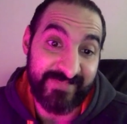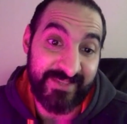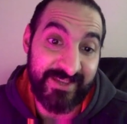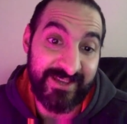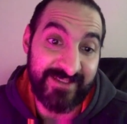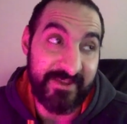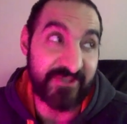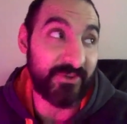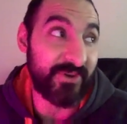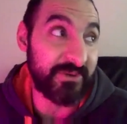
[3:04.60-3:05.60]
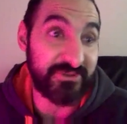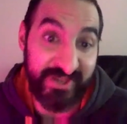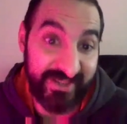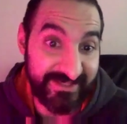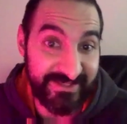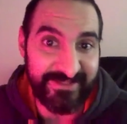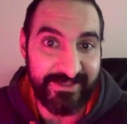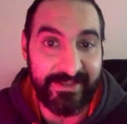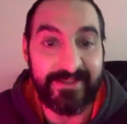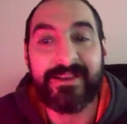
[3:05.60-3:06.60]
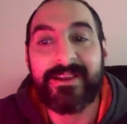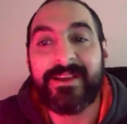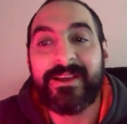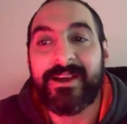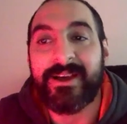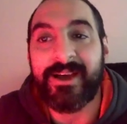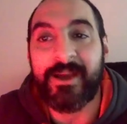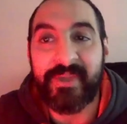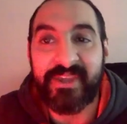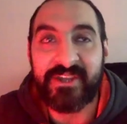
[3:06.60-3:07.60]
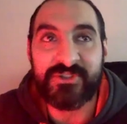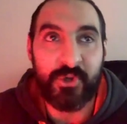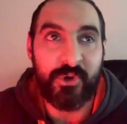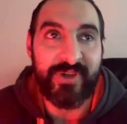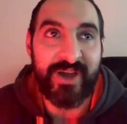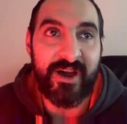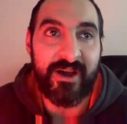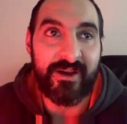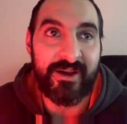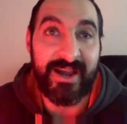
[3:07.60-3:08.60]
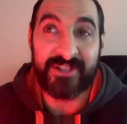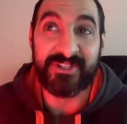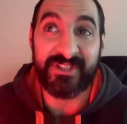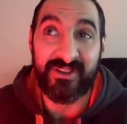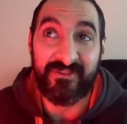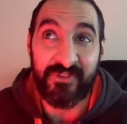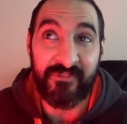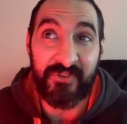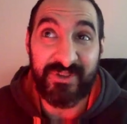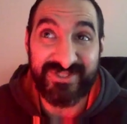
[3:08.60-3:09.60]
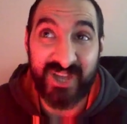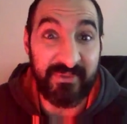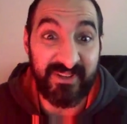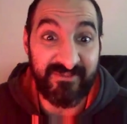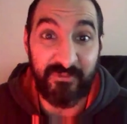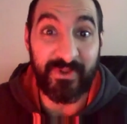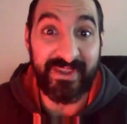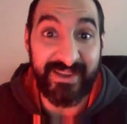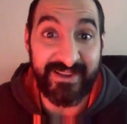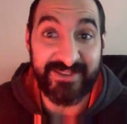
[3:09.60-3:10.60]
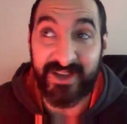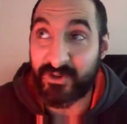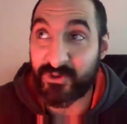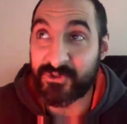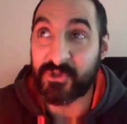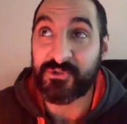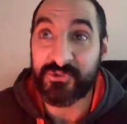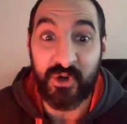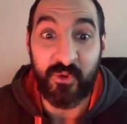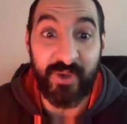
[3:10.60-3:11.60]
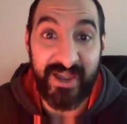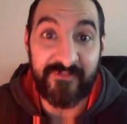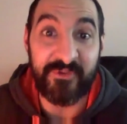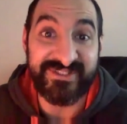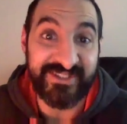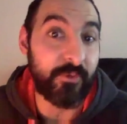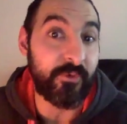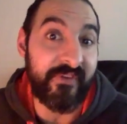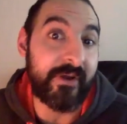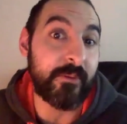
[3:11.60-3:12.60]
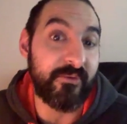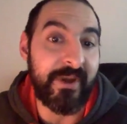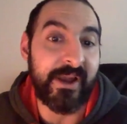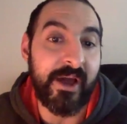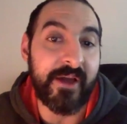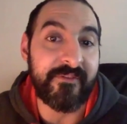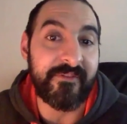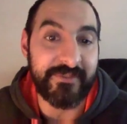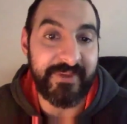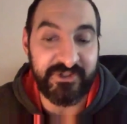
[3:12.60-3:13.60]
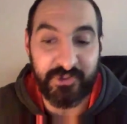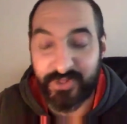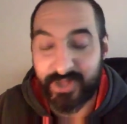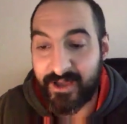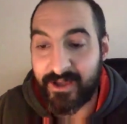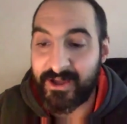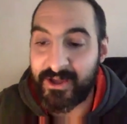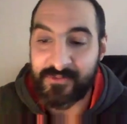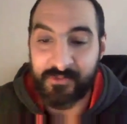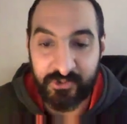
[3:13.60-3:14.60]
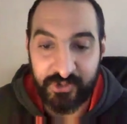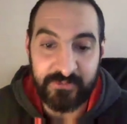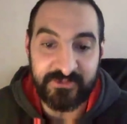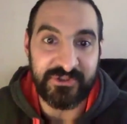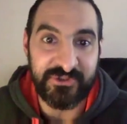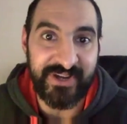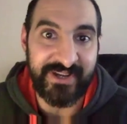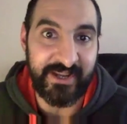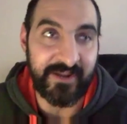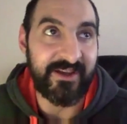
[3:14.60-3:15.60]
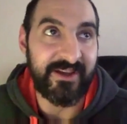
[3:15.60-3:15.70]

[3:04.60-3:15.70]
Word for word: uh, to make sure that I was training consistently uh, and making sure that actually for the first time in four years i got to control every single variable of my life to make sure that the Crohn's and training